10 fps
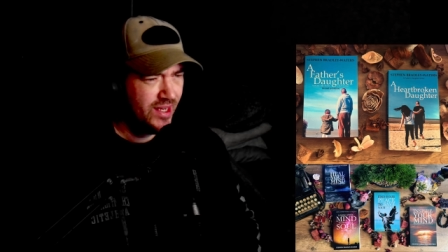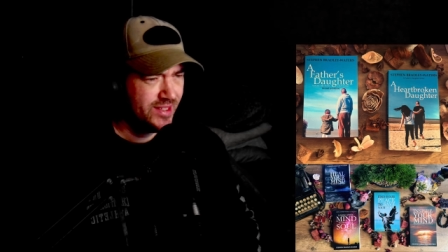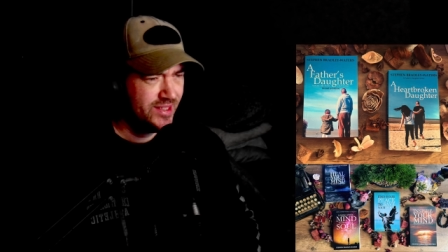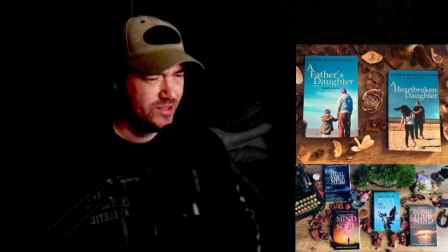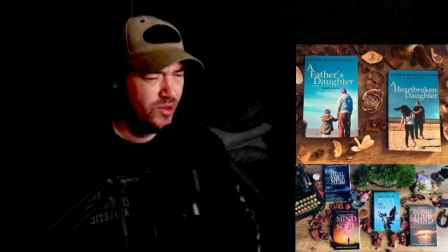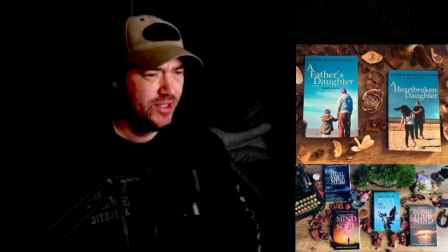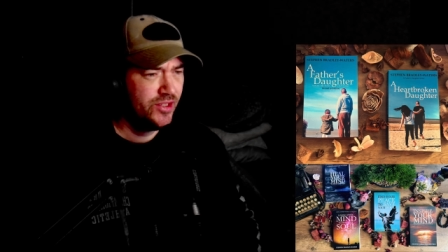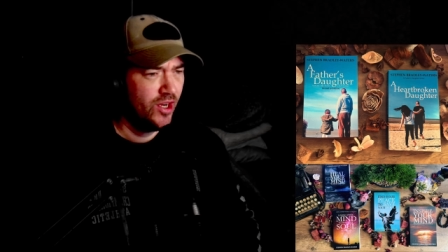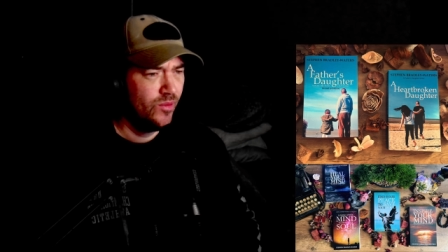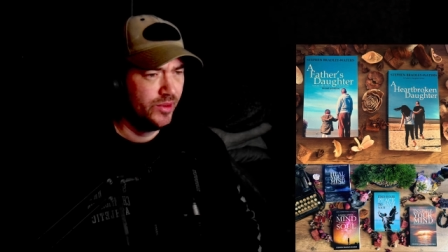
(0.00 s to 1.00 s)
The reality is what
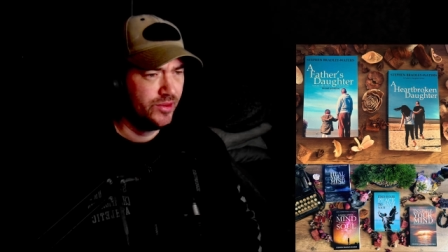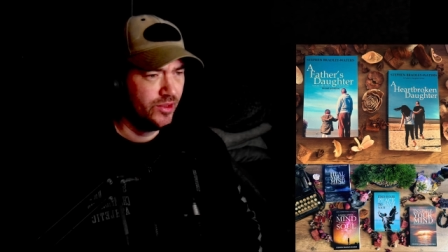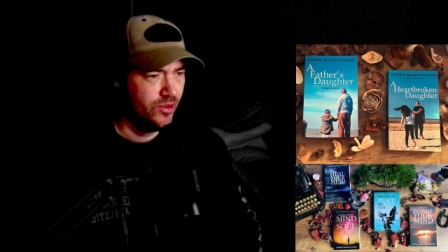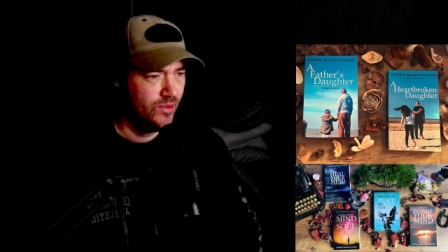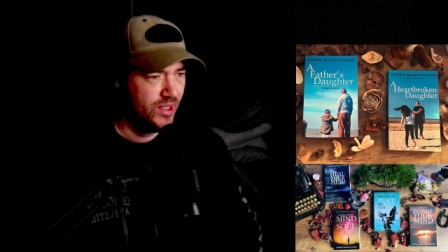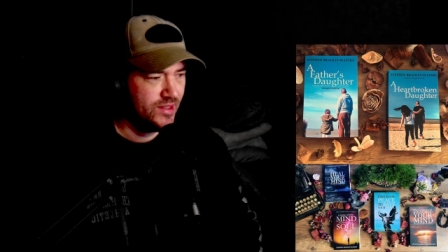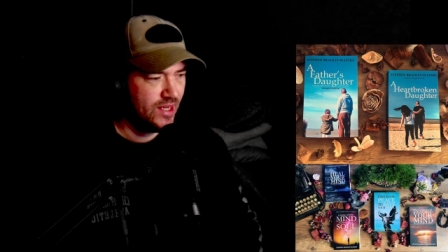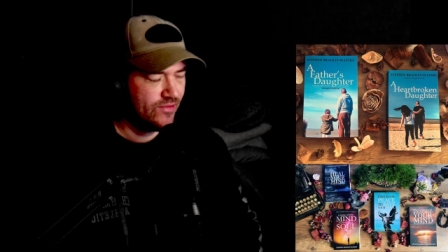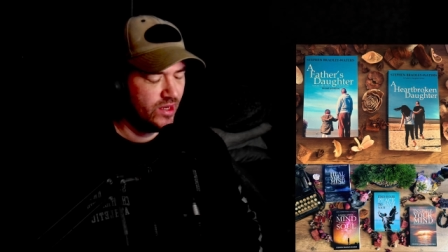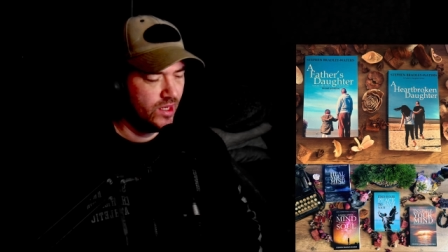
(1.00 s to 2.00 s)
I don't want to do
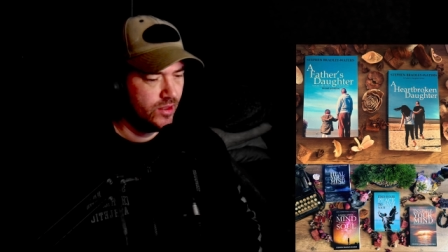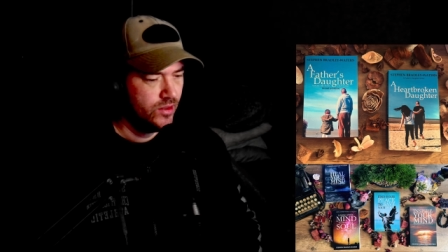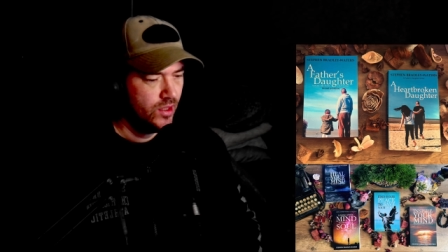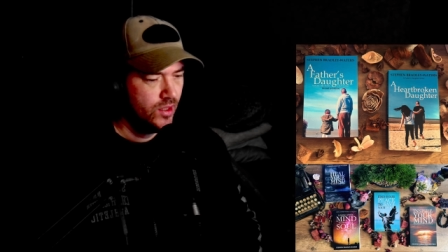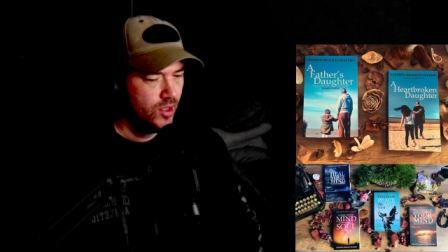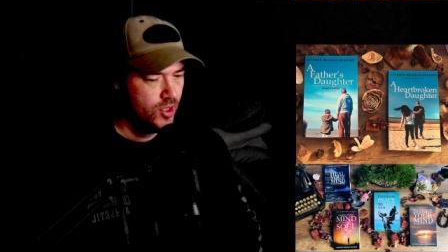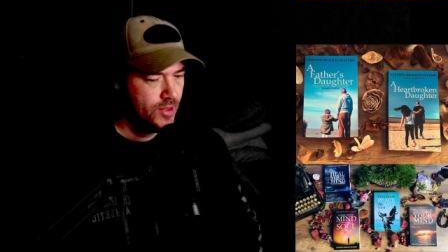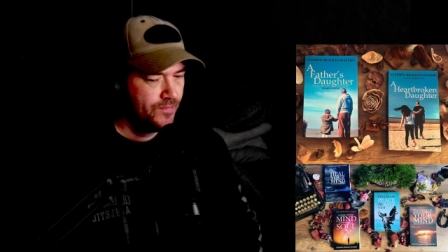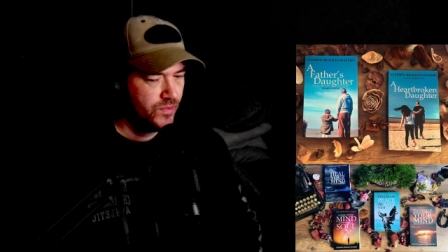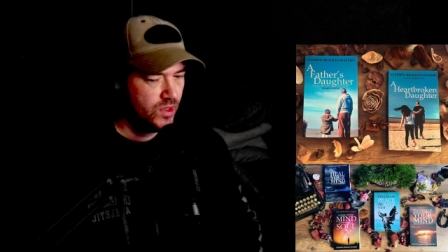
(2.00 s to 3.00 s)
is ever
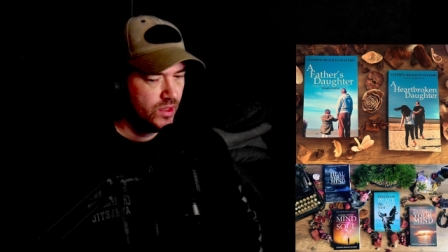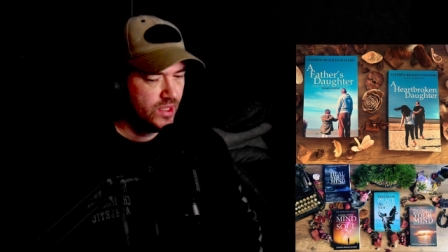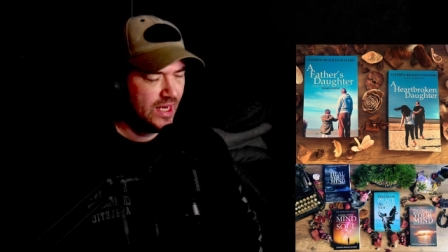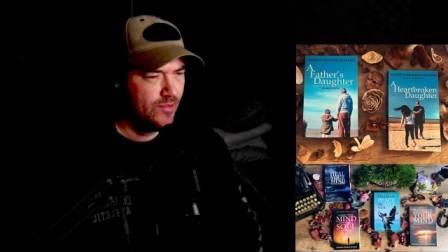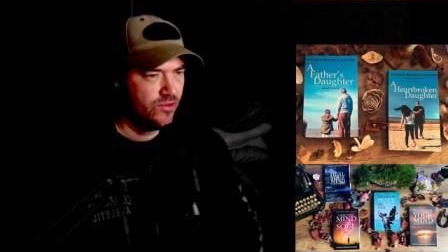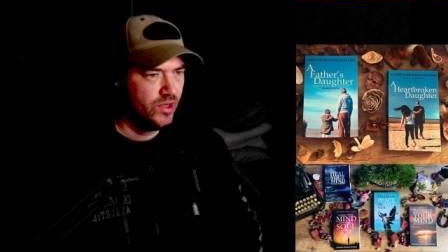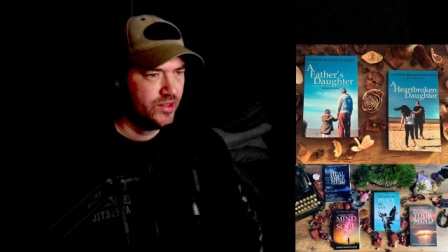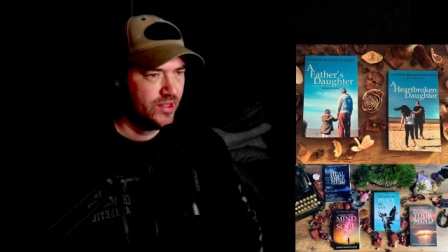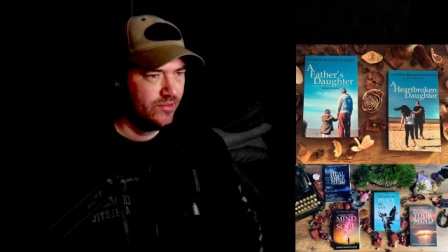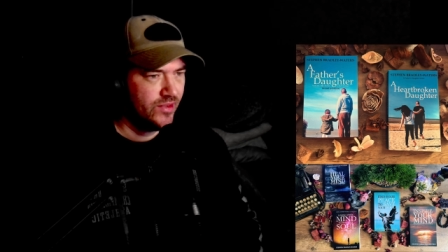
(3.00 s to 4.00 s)

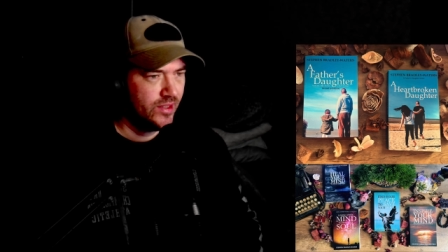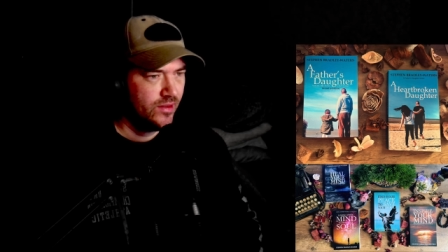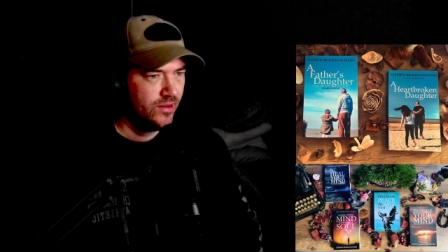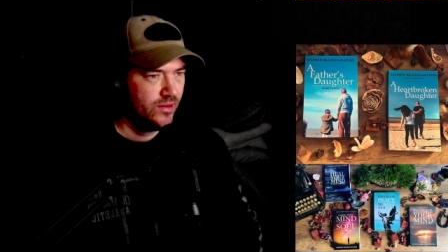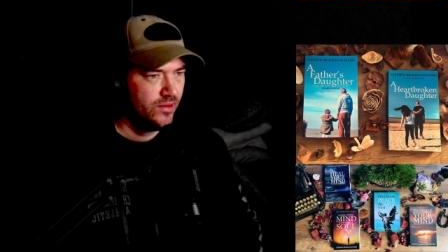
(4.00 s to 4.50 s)
glamorize something.